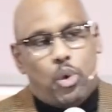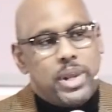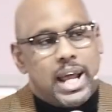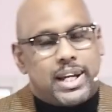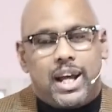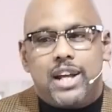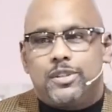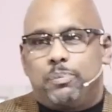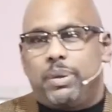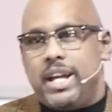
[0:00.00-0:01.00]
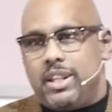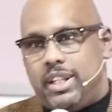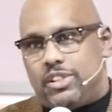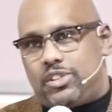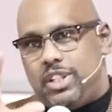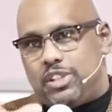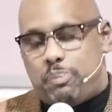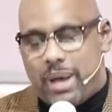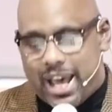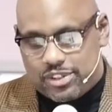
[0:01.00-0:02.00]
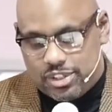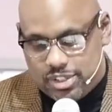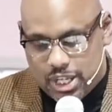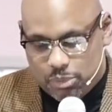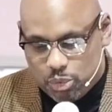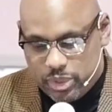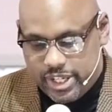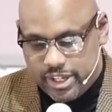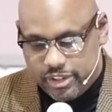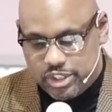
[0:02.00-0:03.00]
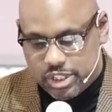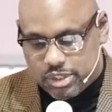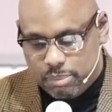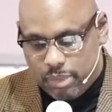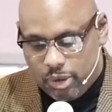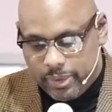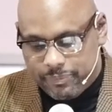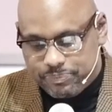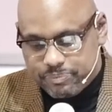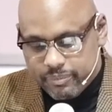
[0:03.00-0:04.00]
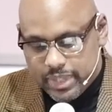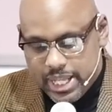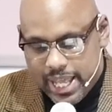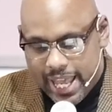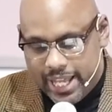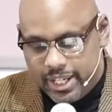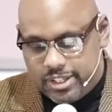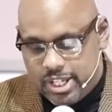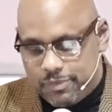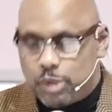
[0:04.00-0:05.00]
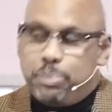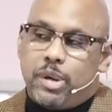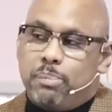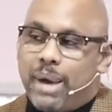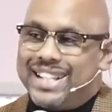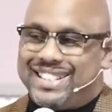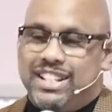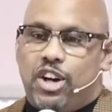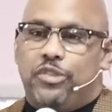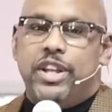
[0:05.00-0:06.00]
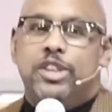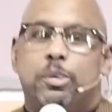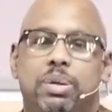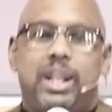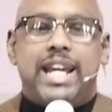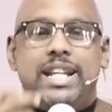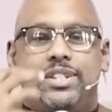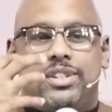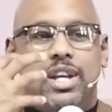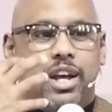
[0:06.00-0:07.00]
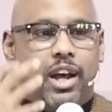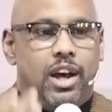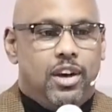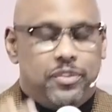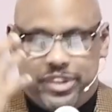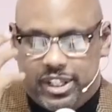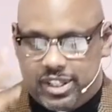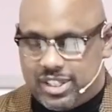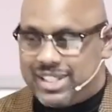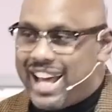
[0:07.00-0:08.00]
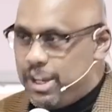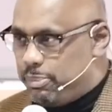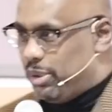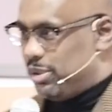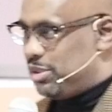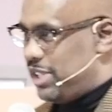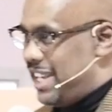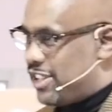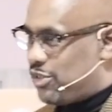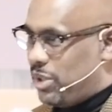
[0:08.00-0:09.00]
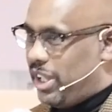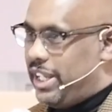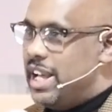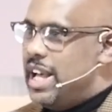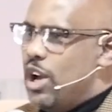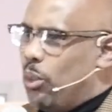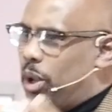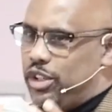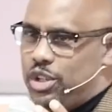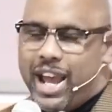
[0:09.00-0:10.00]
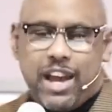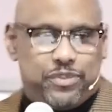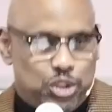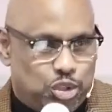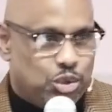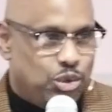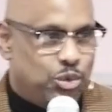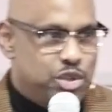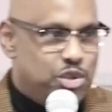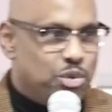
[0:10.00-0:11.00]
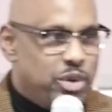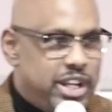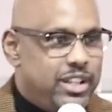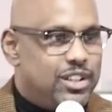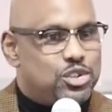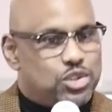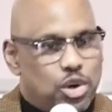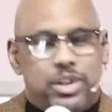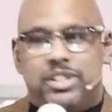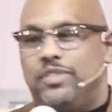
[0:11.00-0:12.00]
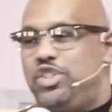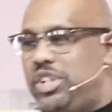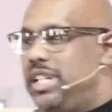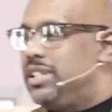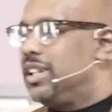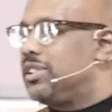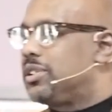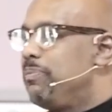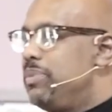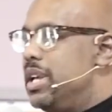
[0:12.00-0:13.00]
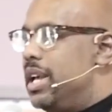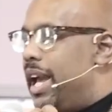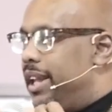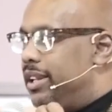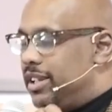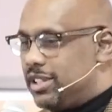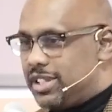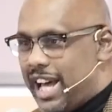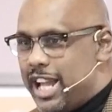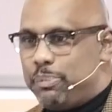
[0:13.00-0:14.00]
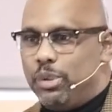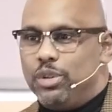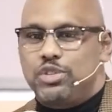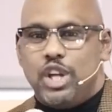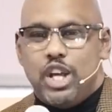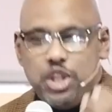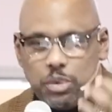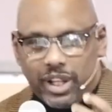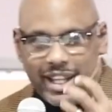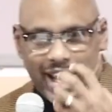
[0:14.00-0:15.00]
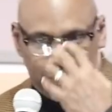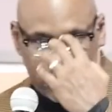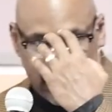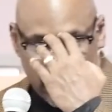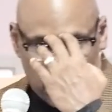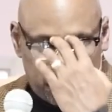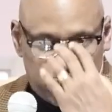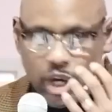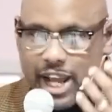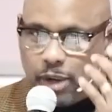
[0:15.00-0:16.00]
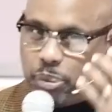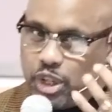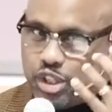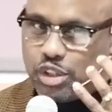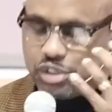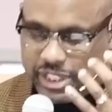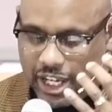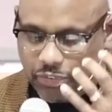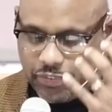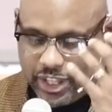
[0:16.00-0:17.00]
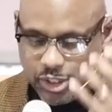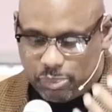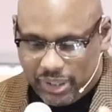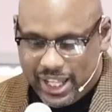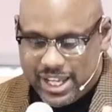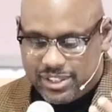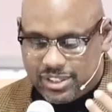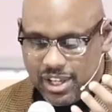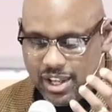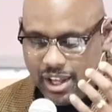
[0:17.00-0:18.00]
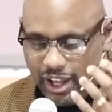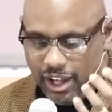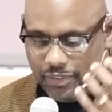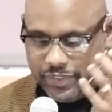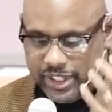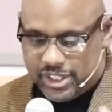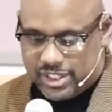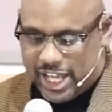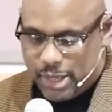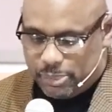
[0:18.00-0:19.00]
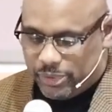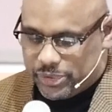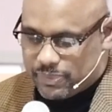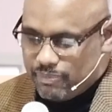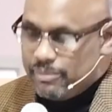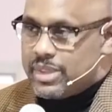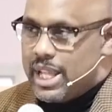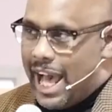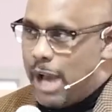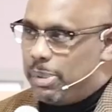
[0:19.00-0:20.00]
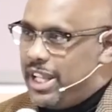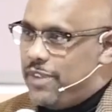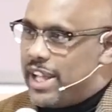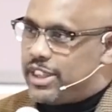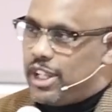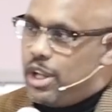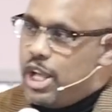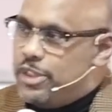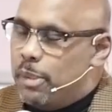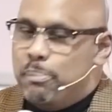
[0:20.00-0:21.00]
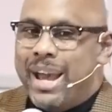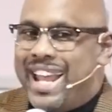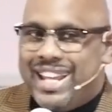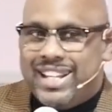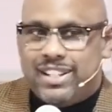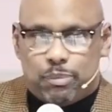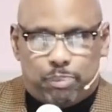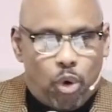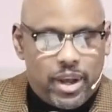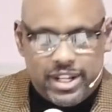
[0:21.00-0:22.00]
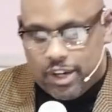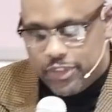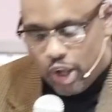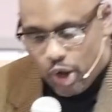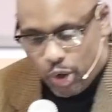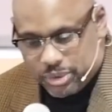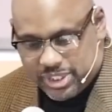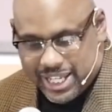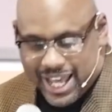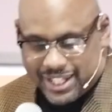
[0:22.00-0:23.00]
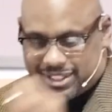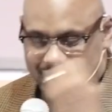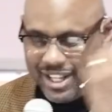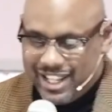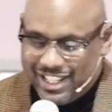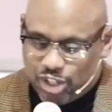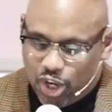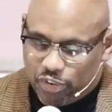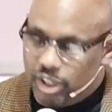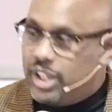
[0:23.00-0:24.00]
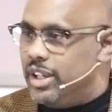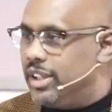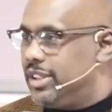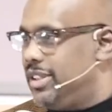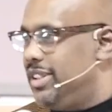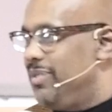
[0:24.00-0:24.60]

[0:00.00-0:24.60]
when I contemplate this passage that we'll read here in just a moment and attempt to put myself in the place of the disciples, and that's really what you have to do when you read the stories of Jesus and the disciples. You really have to kind of try to put yourself in the place of the disciples. I believe that the main point of the whole text is overlooked.